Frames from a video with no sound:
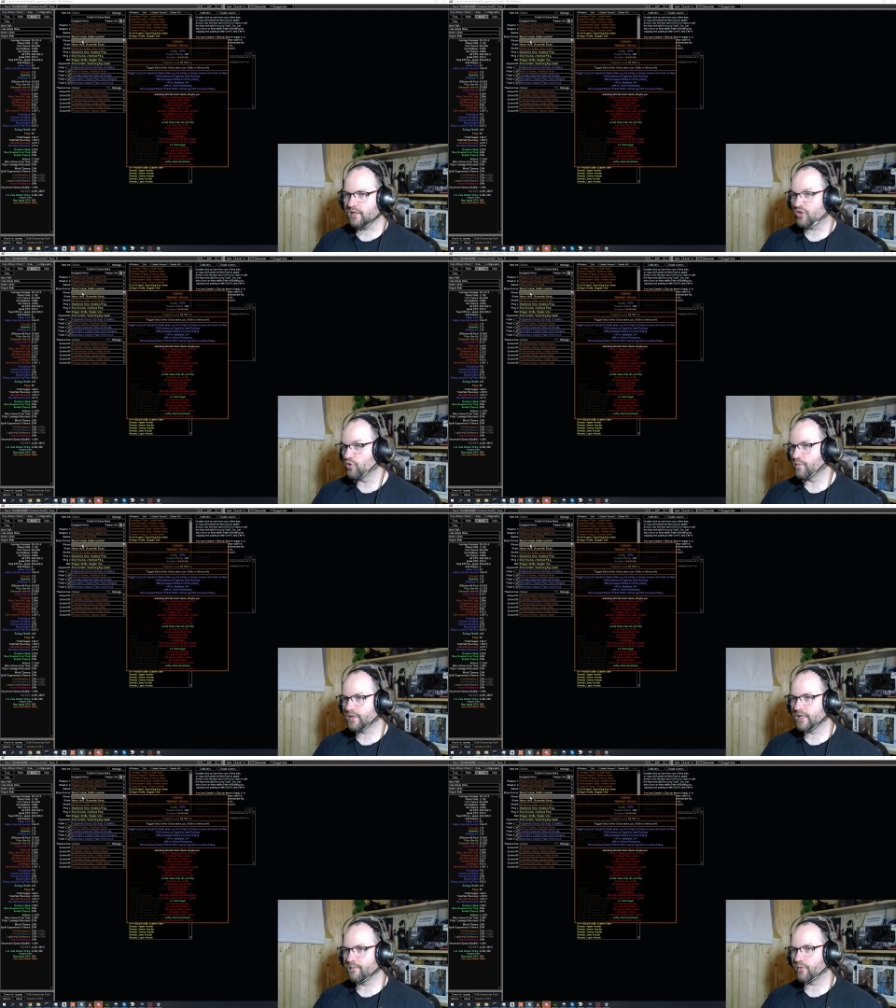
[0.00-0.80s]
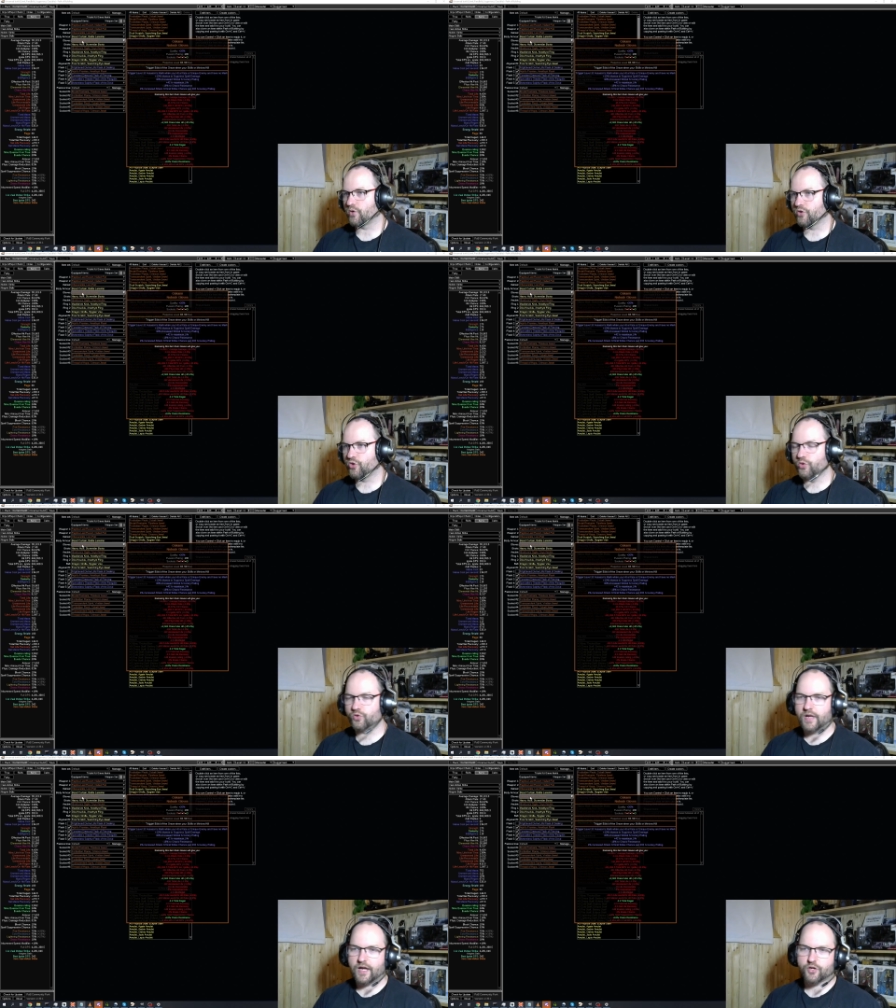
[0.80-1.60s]
it's 2% per
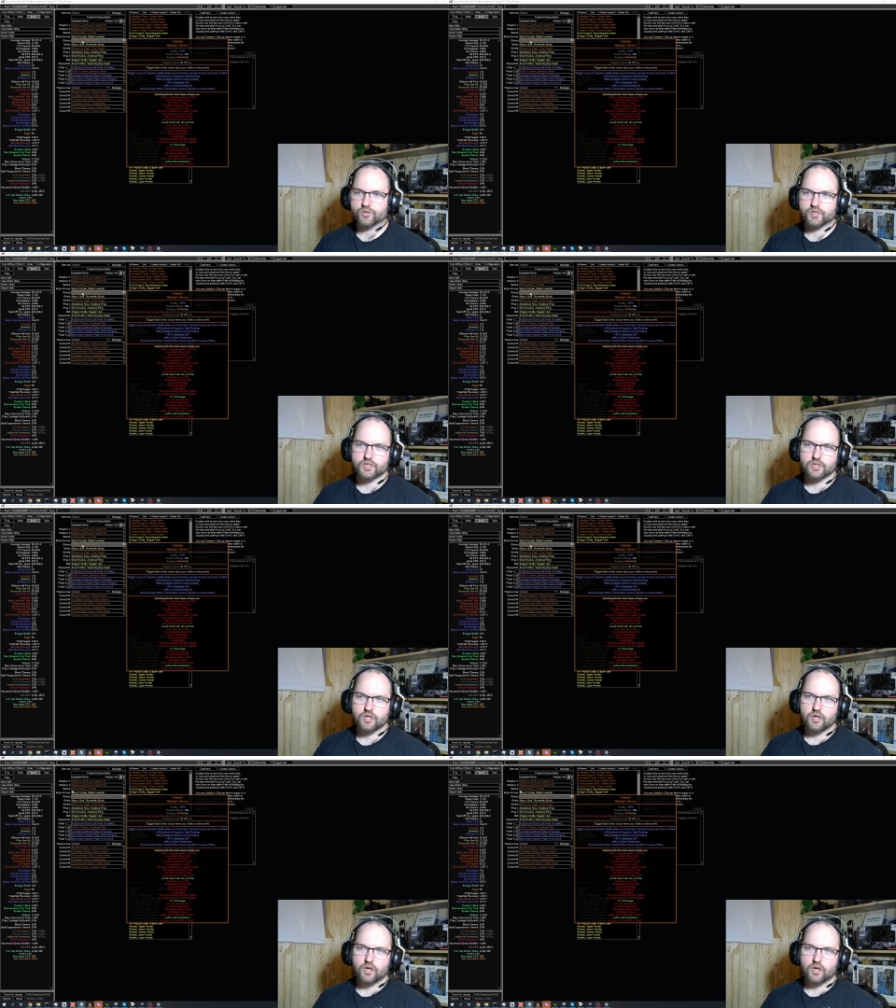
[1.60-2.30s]
200 accuracy.